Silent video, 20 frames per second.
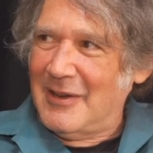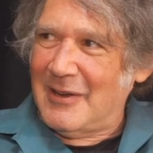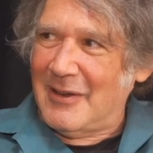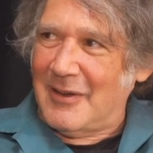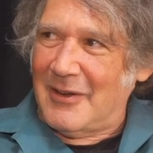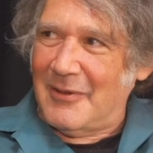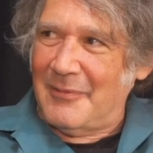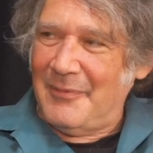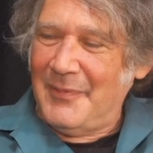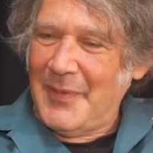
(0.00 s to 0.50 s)
You
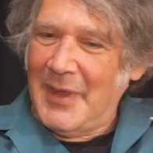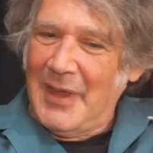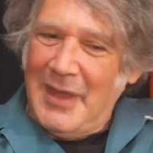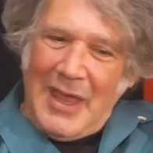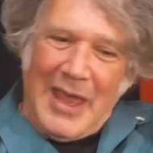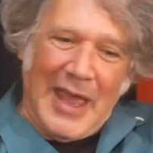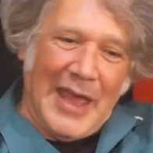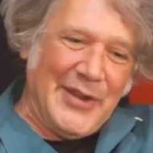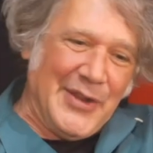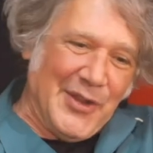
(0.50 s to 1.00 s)
know?
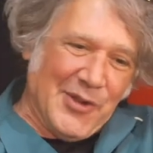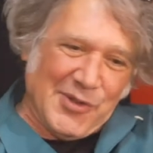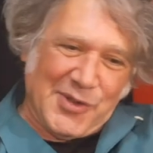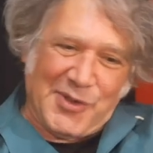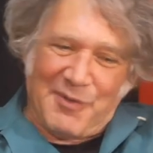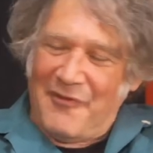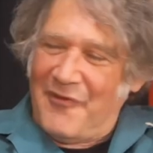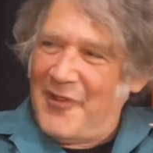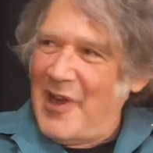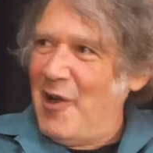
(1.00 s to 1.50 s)
And
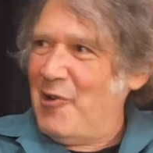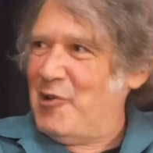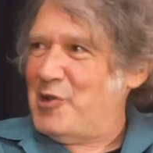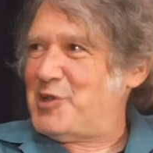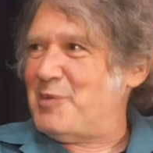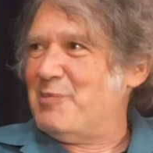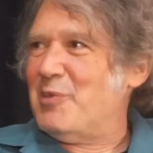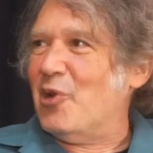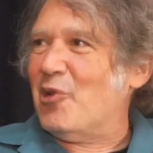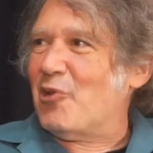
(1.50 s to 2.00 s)
there's
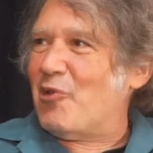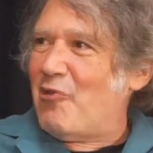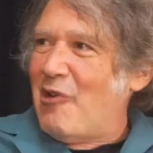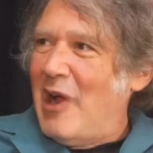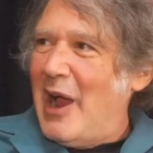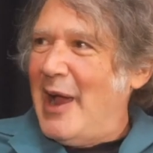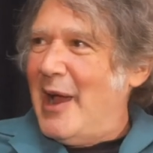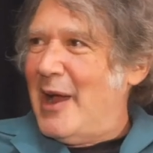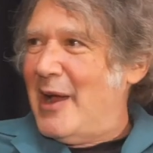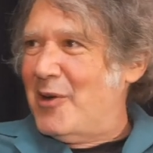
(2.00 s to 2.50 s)
various middle
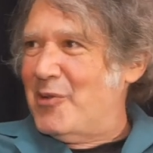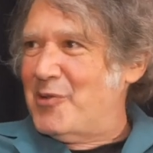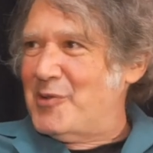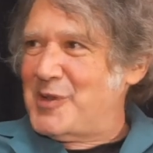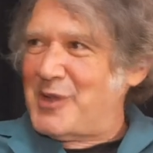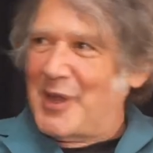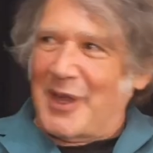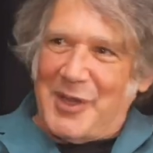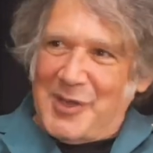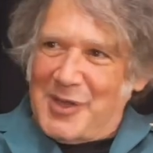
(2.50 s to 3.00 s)

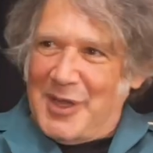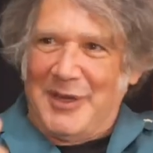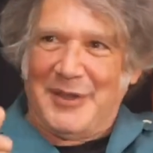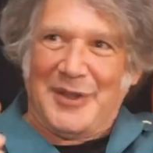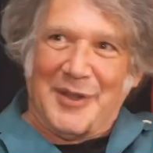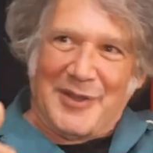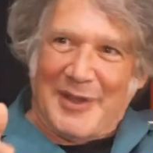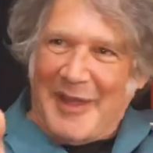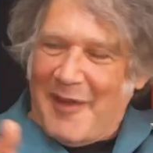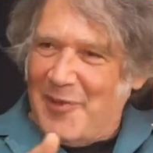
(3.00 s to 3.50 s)
grounds. Like I said, it
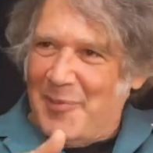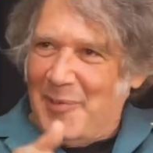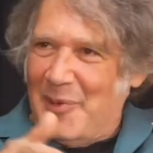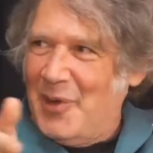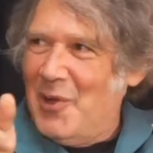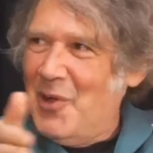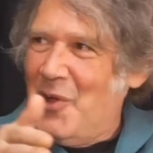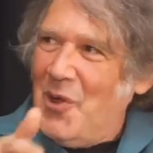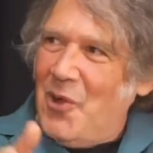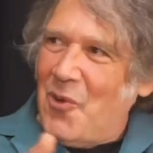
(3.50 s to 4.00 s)
doesn't have to
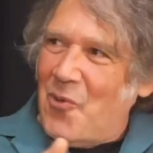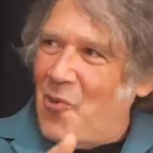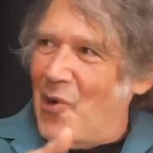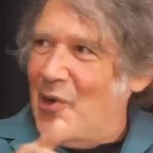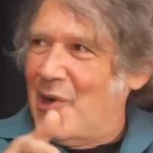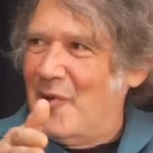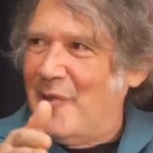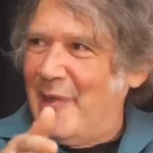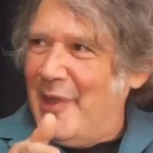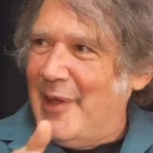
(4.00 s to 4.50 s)
be
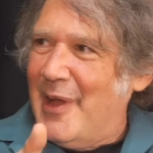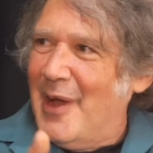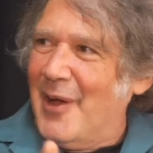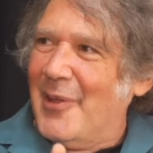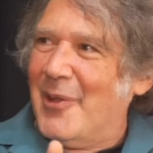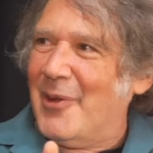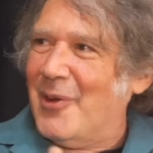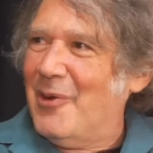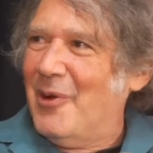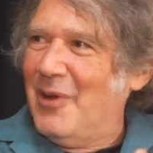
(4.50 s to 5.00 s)
one or the
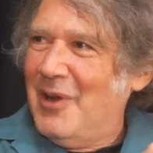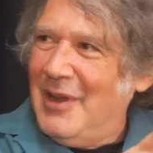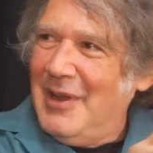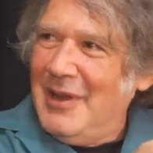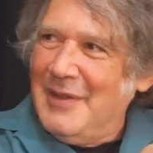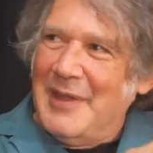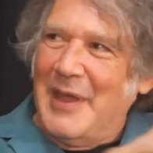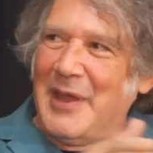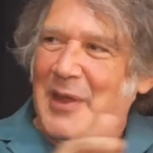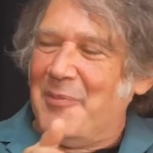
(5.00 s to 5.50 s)
other.
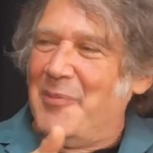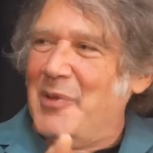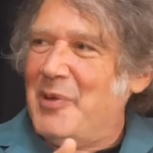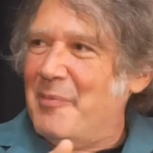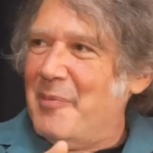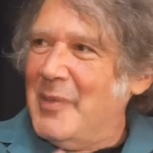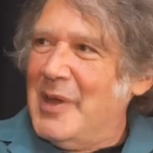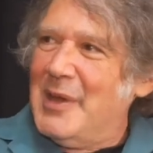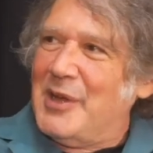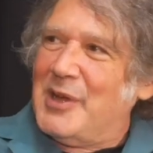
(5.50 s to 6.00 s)
They can be
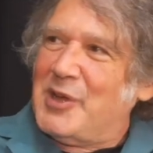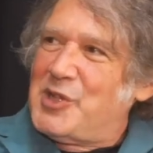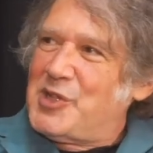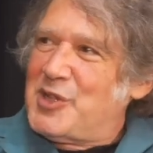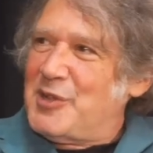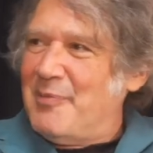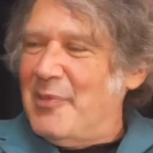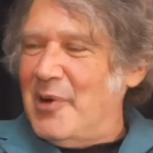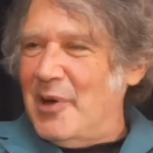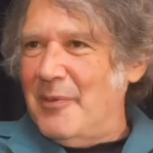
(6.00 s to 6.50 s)

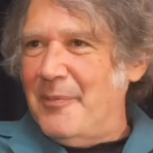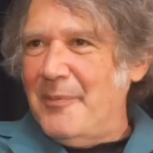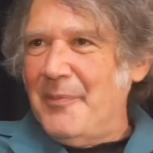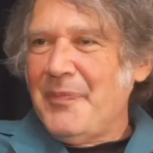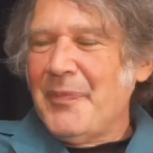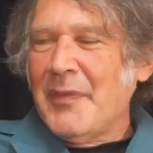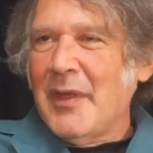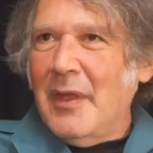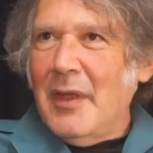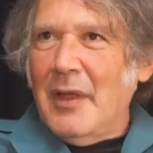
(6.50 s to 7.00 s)
mixed, but
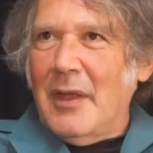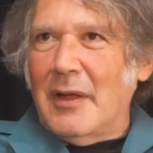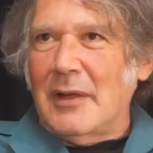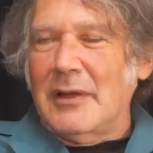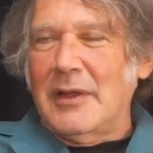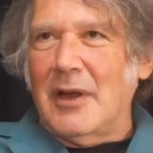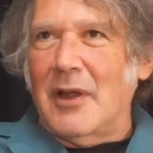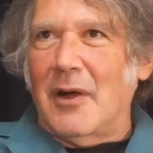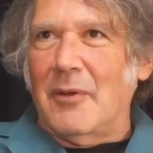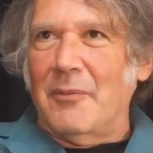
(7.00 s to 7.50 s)

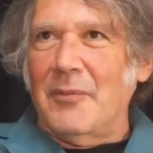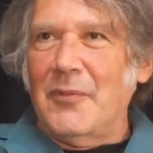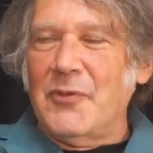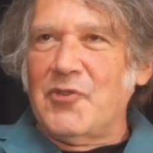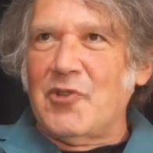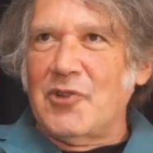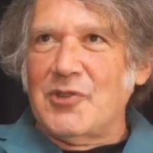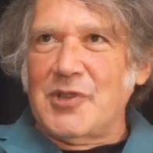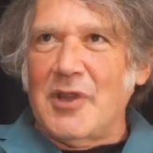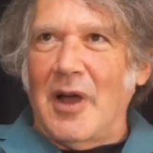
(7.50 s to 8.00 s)
you know,
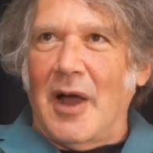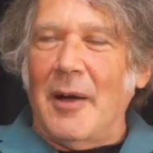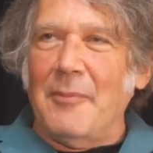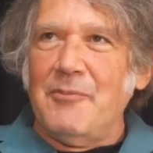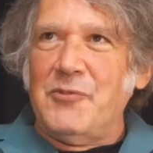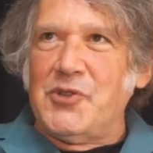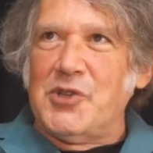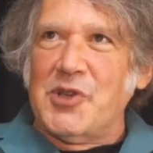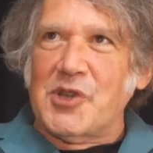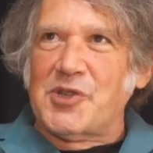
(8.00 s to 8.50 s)

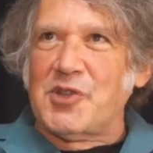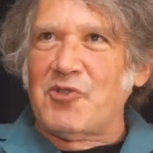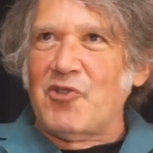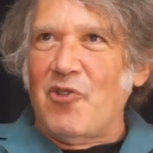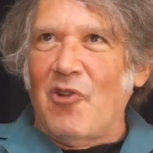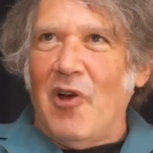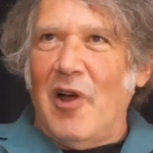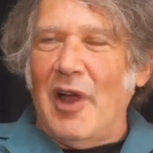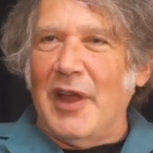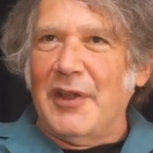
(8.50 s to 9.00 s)
I'm just
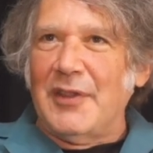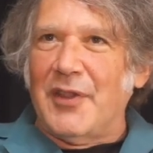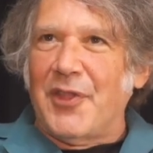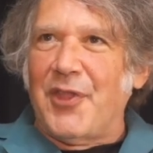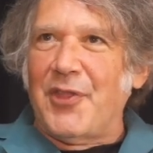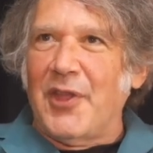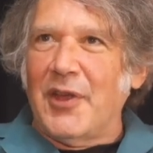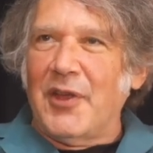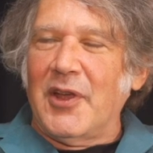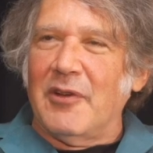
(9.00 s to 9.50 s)
trying to
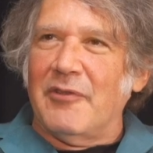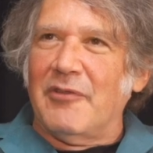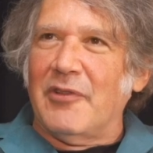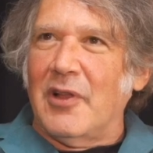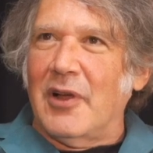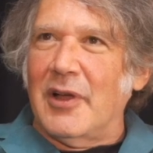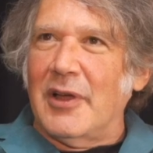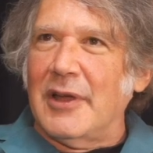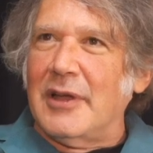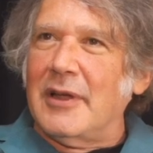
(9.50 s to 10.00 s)
think of
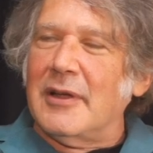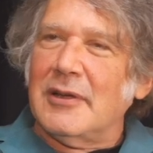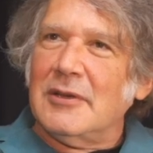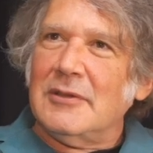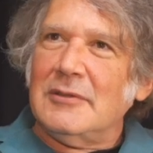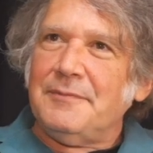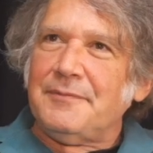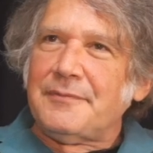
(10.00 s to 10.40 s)
like